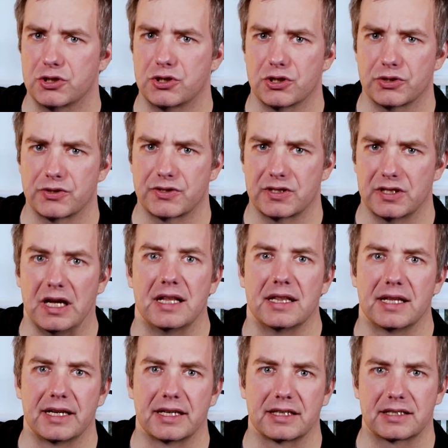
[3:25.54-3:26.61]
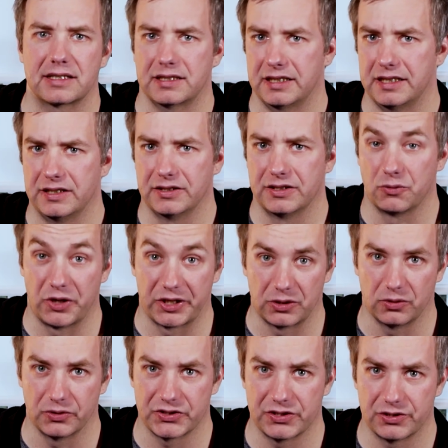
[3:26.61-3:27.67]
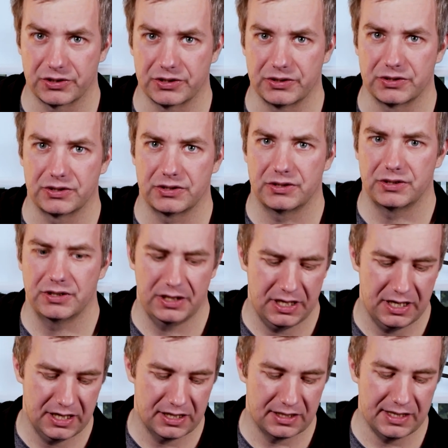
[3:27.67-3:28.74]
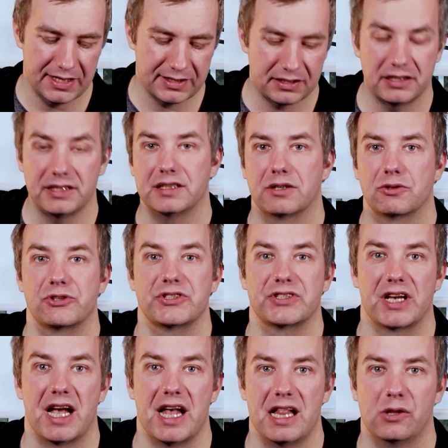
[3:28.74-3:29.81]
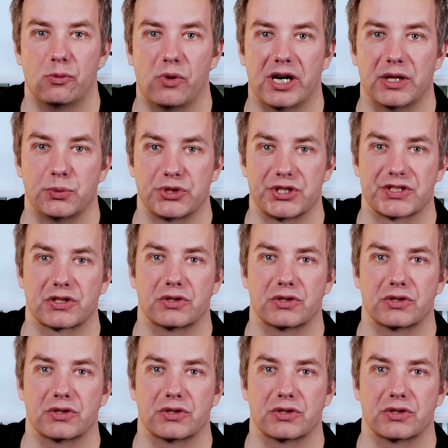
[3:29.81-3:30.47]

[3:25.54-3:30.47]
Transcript: just like in the regular circuit. Lastly, there is a L1, which is